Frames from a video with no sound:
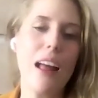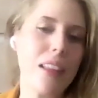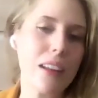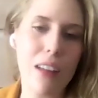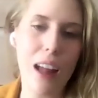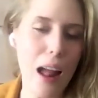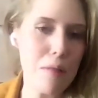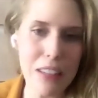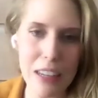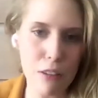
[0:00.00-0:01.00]
Like, I'm
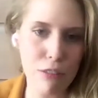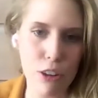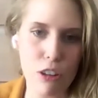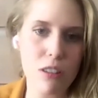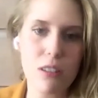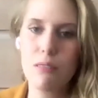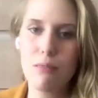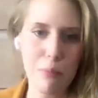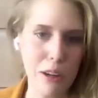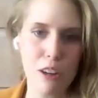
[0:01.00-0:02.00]
a data first
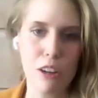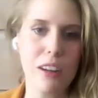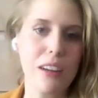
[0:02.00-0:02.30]
marketer,